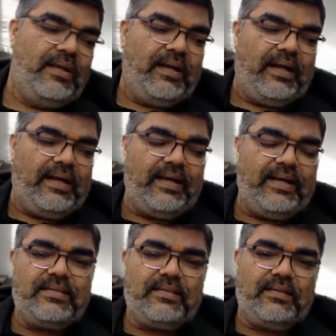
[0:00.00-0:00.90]

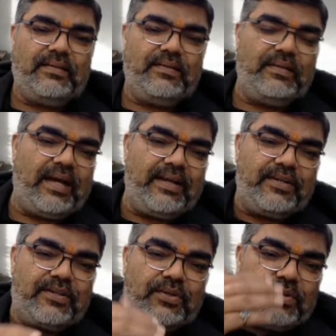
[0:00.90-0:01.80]
As
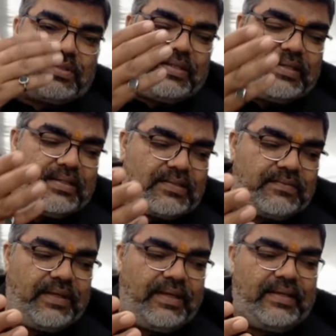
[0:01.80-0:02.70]
nitrogenous
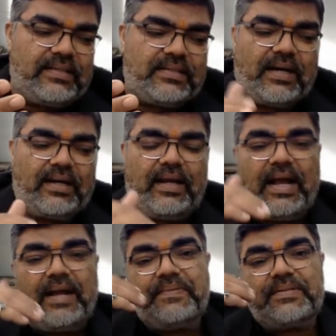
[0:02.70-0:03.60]
waste are
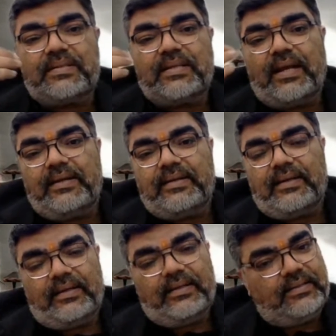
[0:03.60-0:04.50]
absent
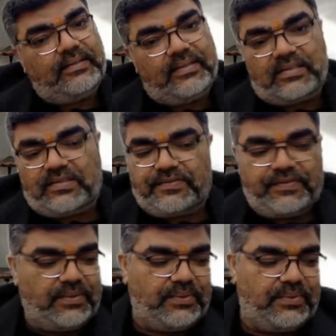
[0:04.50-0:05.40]
in this
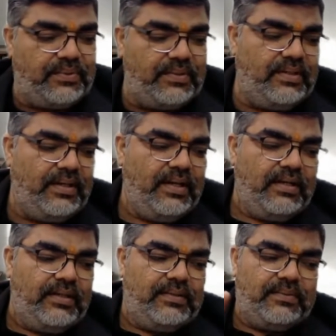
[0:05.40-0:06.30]
fluid,
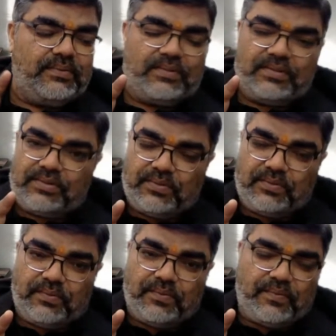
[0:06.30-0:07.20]

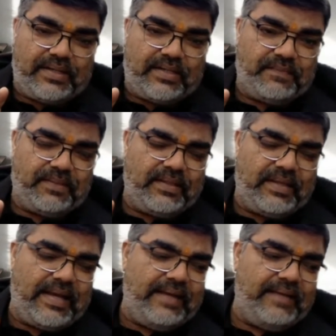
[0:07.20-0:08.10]
so what happened
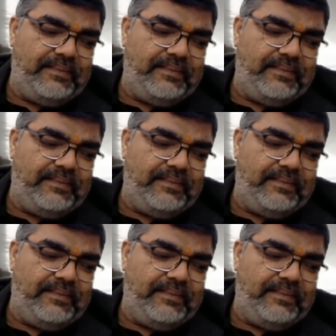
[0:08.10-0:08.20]
then?